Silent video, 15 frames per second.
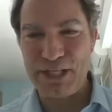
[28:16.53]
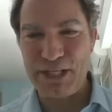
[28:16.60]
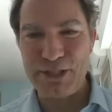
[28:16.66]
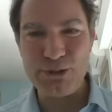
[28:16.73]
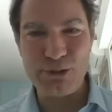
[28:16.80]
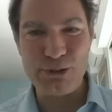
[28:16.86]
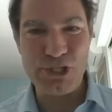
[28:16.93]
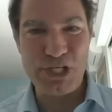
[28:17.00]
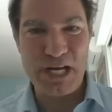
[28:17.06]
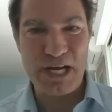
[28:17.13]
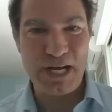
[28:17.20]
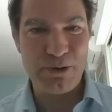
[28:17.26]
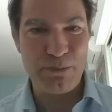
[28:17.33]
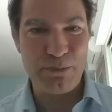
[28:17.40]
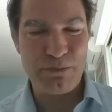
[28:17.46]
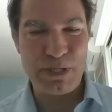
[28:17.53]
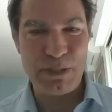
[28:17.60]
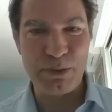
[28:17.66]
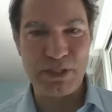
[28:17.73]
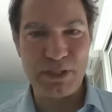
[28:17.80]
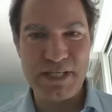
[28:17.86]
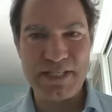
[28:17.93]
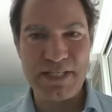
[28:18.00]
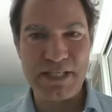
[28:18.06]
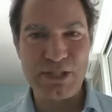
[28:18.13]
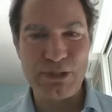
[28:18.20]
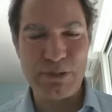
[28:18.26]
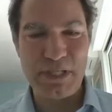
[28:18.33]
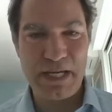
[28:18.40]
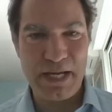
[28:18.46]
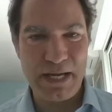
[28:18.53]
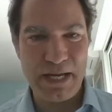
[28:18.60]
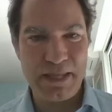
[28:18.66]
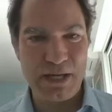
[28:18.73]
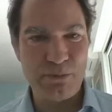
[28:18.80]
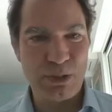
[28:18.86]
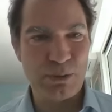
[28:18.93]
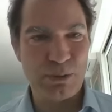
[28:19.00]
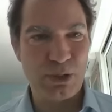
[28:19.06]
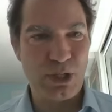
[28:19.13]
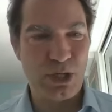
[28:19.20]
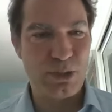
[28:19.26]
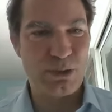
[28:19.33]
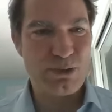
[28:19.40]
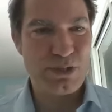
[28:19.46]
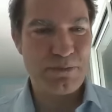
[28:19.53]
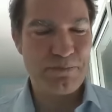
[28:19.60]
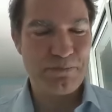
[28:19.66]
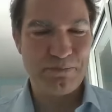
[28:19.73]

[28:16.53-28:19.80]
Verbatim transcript: that you could share with the people listening today, and then we will close.